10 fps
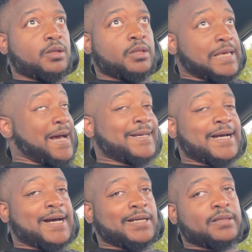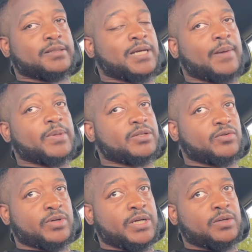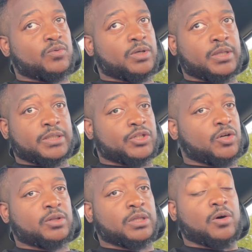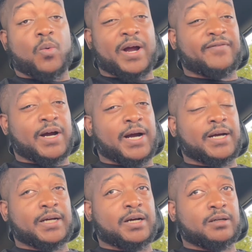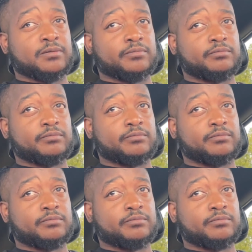the icon at the top of the screen where that showed the little Wi-Fi icon,